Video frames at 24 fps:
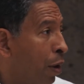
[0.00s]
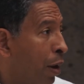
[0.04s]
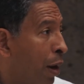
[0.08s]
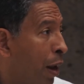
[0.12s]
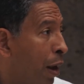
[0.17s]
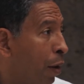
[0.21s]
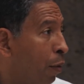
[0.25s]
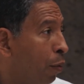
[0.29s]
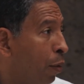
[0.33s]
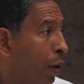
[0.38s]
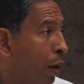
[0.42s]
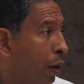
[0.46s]

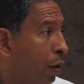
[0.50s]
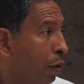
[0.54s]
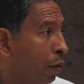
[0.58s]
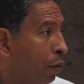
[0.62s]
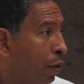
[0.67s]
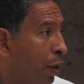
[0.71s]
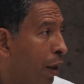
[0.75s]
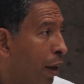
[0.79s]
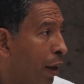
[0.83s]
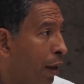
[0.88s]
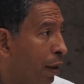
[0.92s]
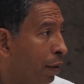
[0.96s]
Now we know
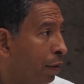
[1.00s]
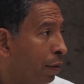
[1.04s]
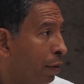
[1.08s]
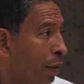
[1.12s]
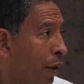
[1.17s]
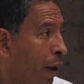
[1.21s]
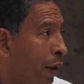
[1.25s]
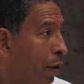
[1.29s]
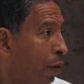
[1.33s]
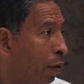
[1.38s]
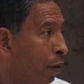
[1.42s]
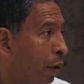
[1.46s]
that it's
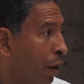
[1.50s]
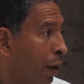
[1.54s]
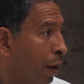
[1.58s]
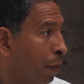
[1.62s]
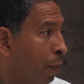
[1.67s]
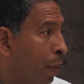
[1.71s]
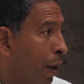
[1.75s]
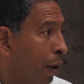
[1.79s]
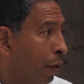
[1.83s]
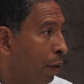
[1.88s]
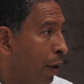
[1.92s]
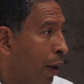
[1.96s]
not only
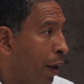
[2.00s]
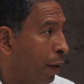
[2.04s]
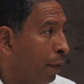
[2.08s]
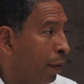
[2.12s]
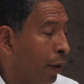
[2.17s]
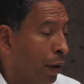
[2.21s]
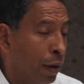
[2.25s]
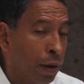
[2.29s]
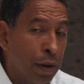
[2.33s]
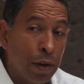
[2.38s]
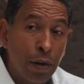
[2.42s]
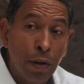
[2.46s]
about
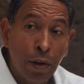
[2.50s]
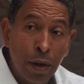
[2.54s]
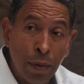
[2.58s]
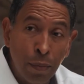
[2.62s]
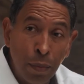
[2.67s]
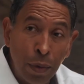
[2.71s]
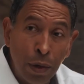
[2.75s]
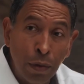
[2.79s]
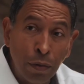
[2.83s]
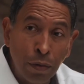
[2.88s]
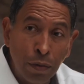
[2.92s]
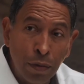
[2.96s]
having a good
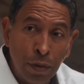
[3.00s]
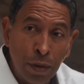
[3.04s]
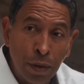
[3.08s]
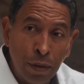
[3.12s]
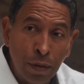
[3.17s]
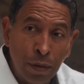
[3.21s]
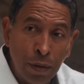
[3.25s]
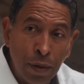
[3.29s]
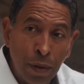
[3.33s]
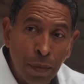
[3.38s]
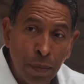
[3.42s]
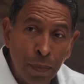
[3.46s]
immune
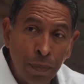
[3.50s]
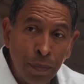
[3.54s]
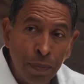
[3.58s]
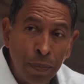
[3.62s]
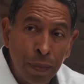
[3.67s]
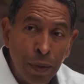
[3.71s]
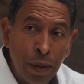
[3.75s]
system,